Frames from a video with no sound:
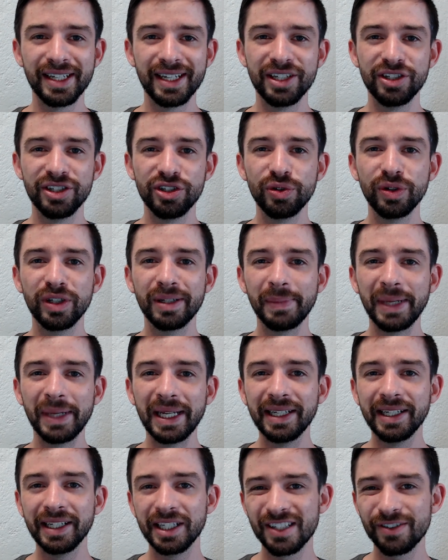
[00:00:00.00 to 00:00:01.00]
and doing
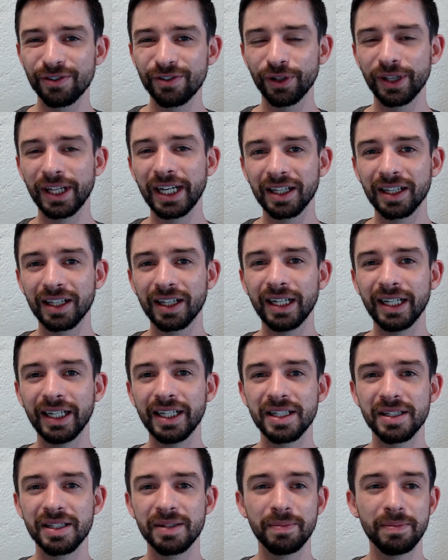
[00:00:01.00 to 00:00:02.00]
maintenance for that client